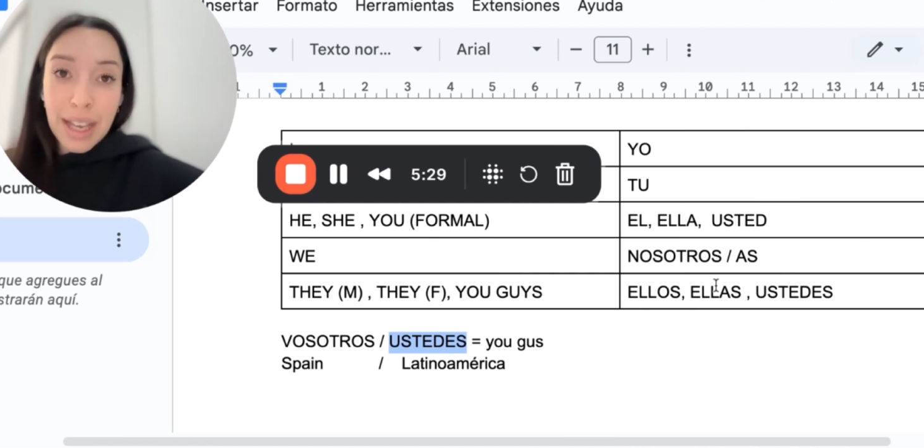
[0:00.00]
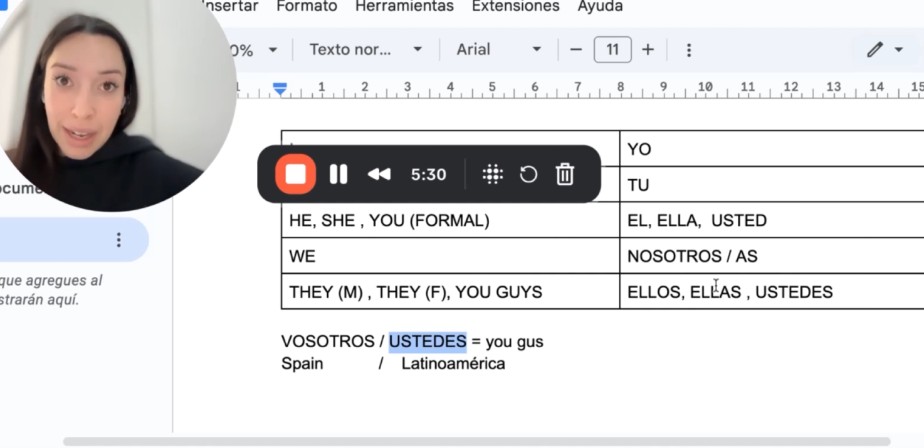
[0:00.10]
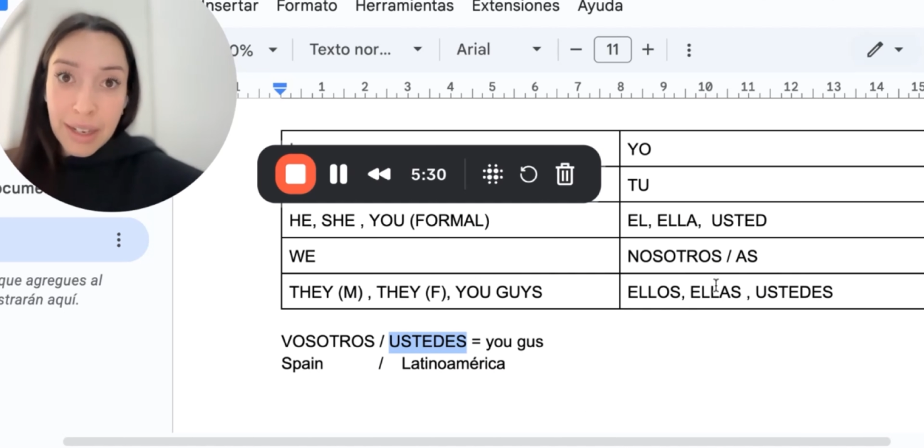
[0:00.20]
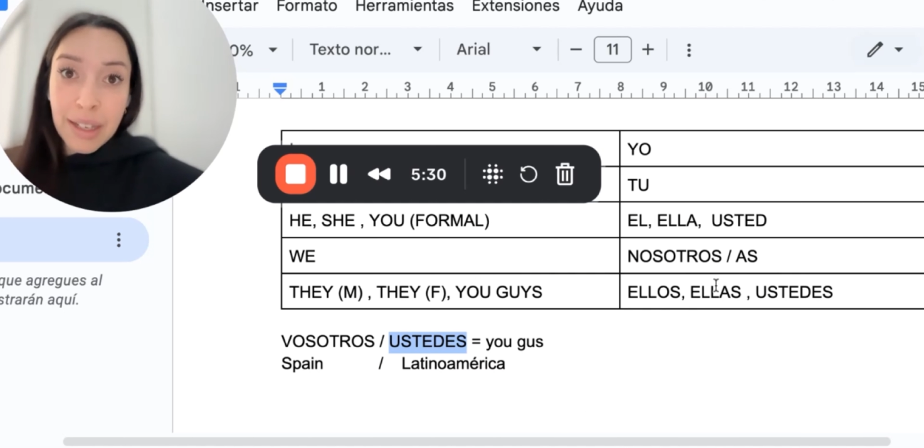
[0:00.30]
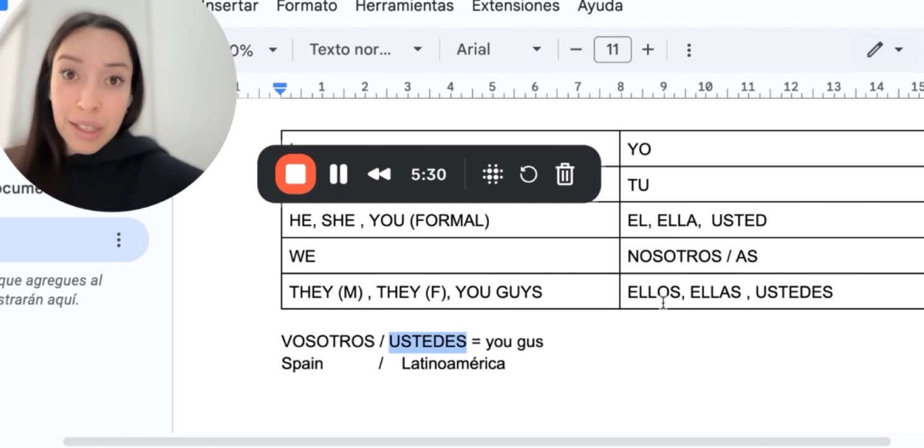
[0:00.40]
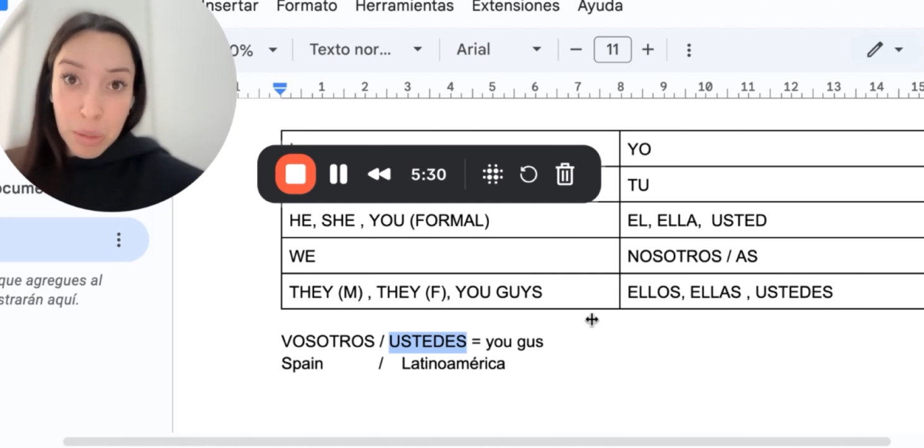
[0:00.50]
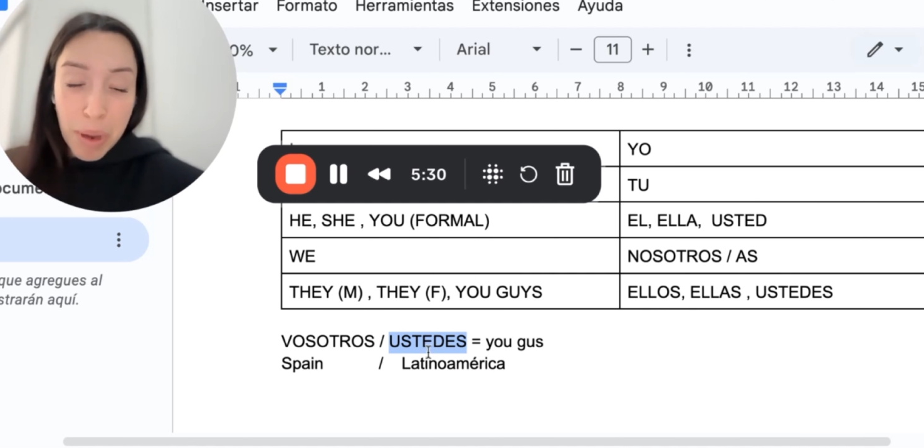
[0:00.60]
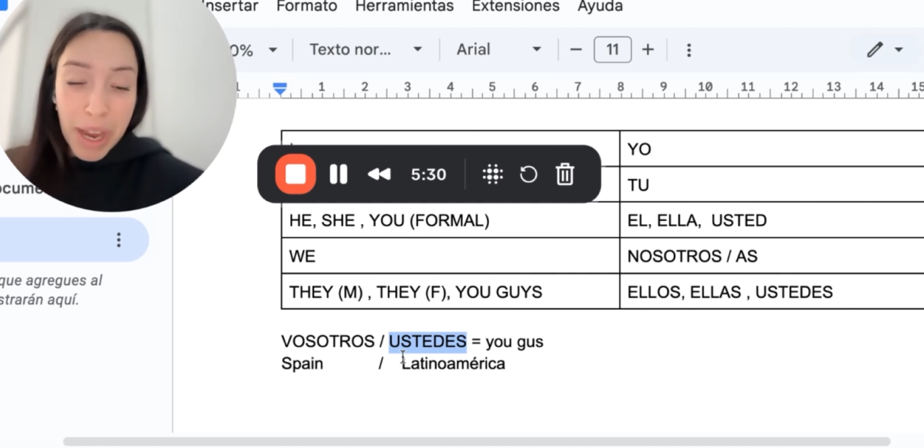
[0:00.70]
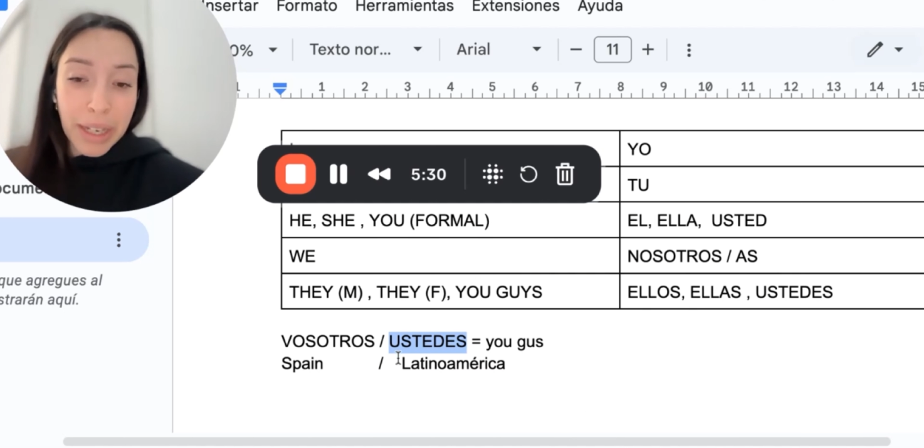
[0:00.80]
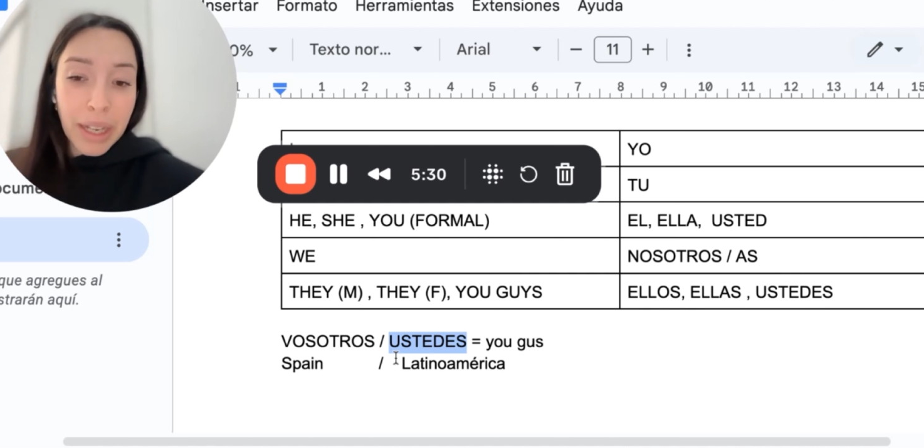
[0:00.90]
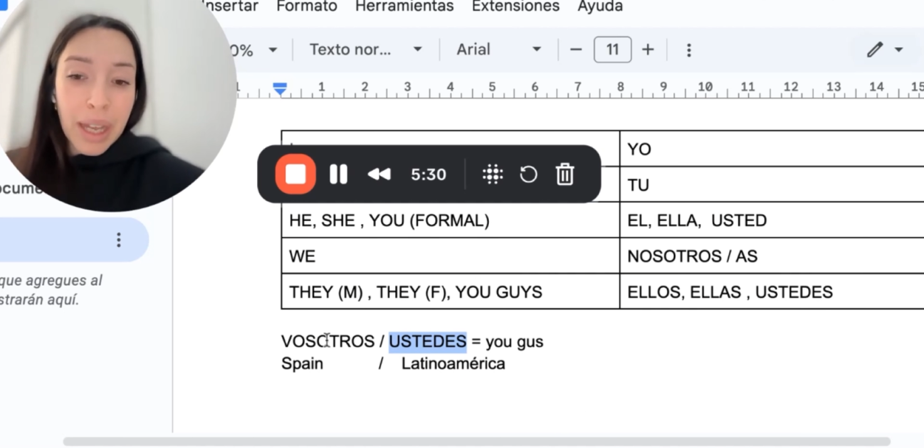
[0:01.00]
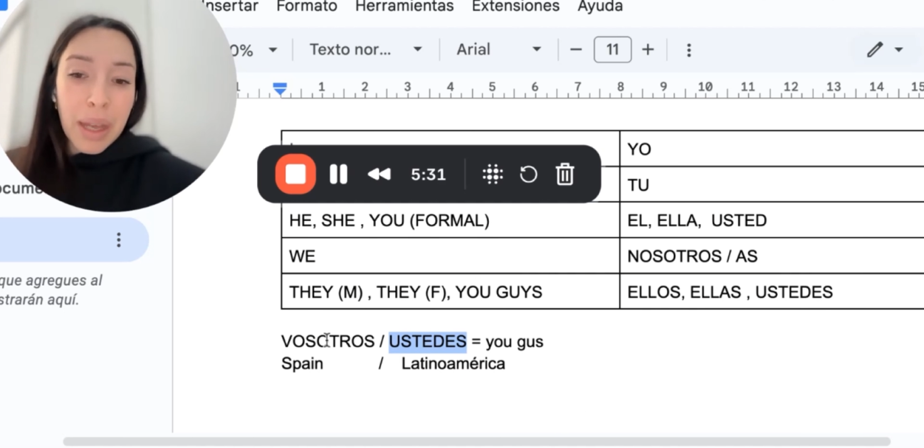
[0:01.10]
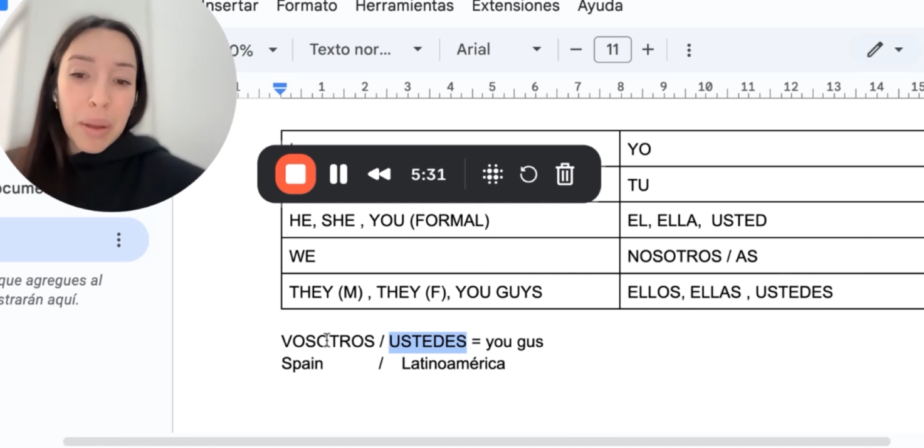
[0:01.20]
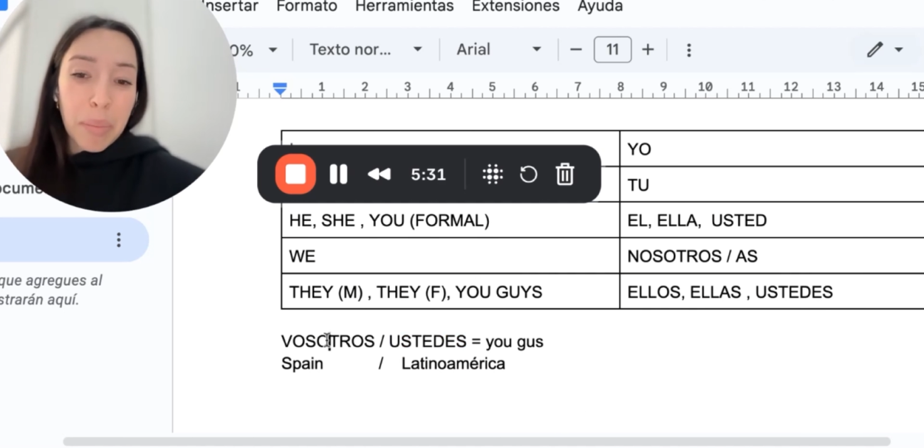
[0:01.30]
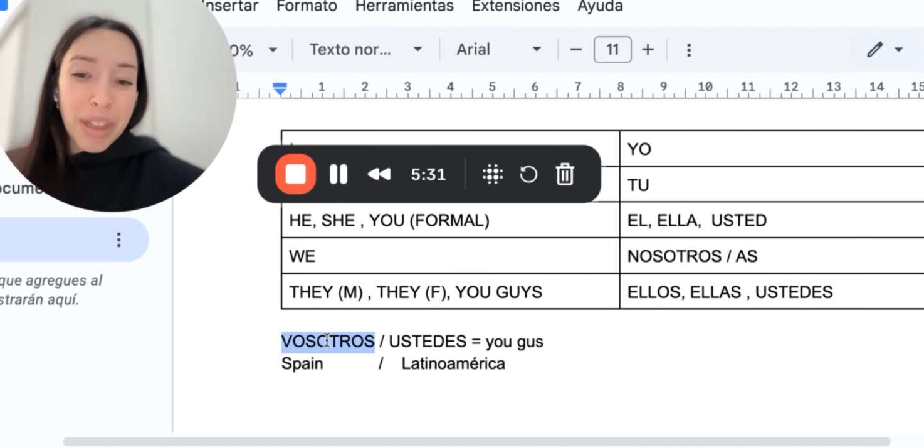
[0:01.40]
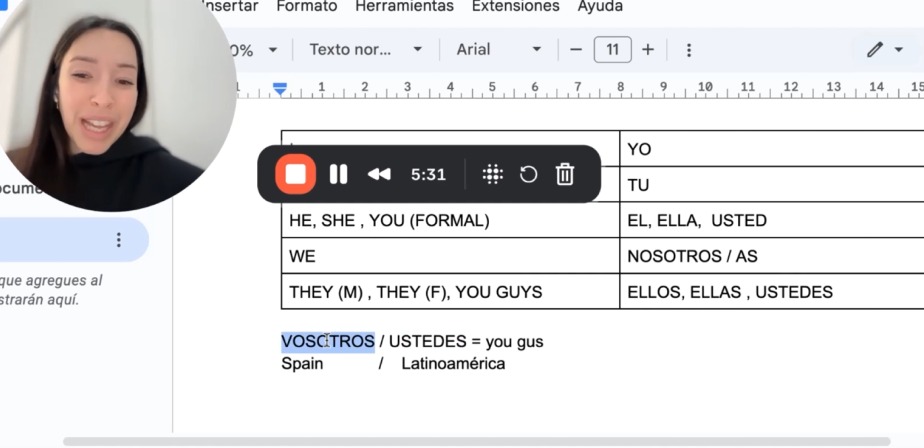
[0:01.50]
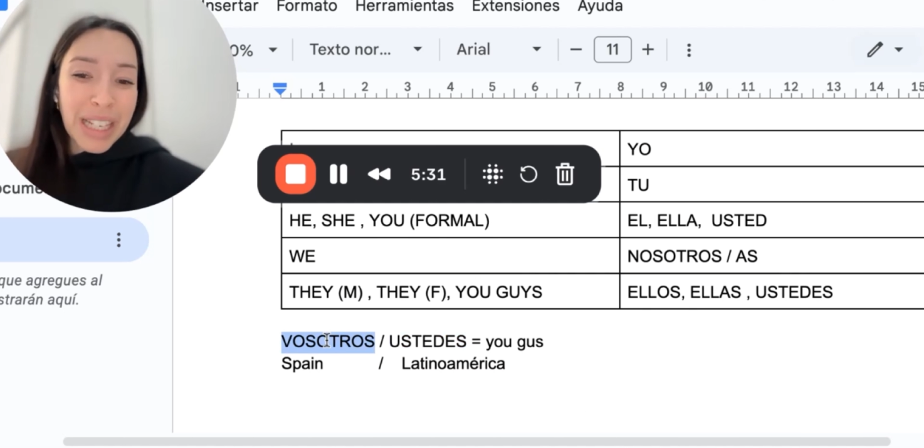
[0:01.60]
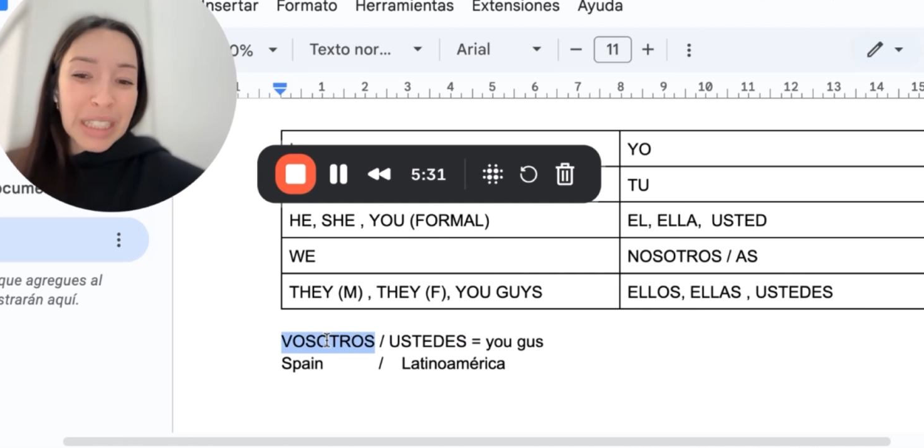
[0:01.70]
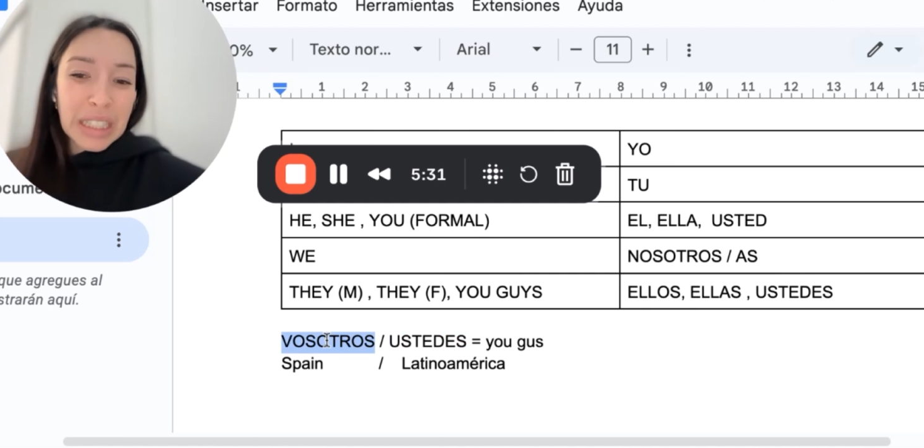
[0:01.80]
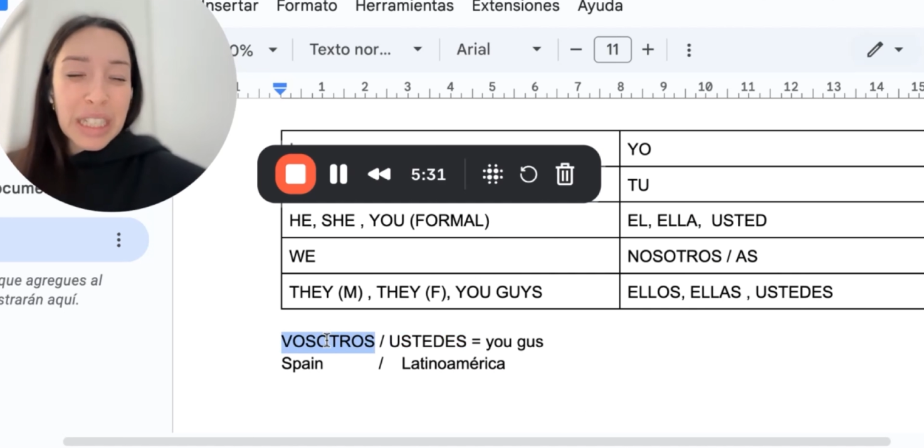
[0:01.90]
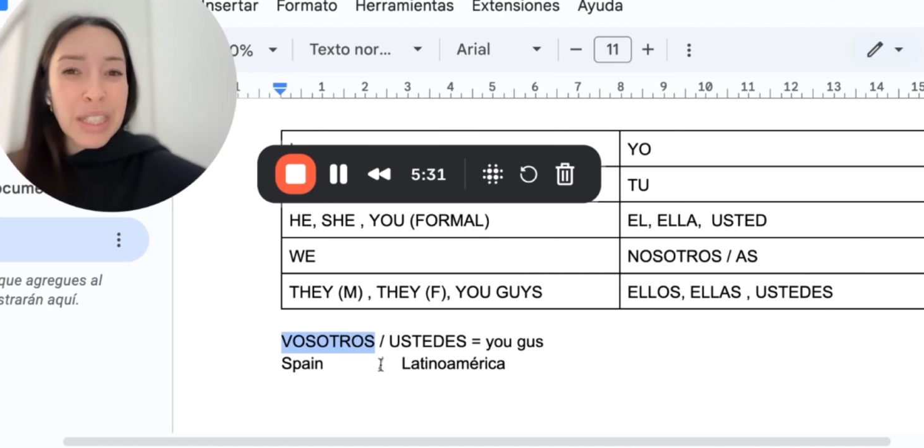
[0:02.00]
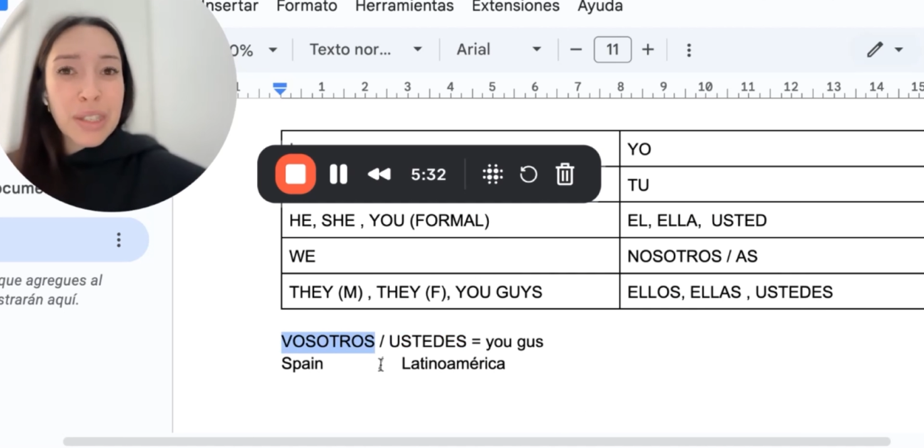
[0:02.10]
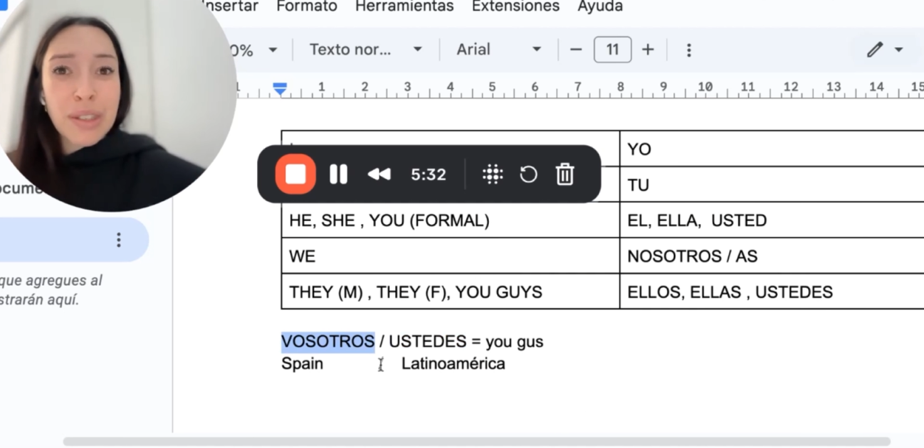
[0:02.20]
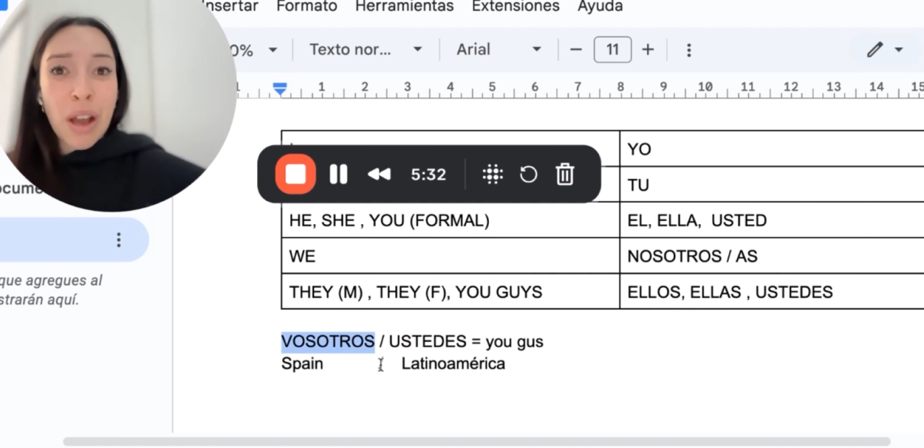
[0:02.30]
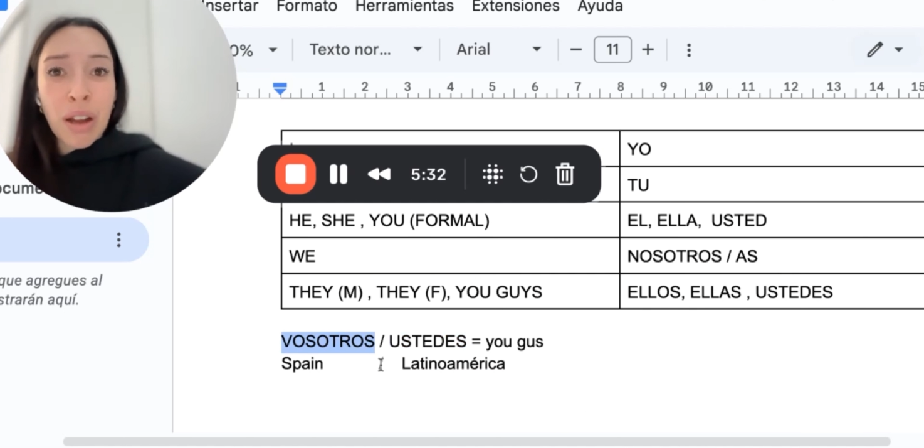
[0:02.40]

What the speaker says: in Spain, but then it's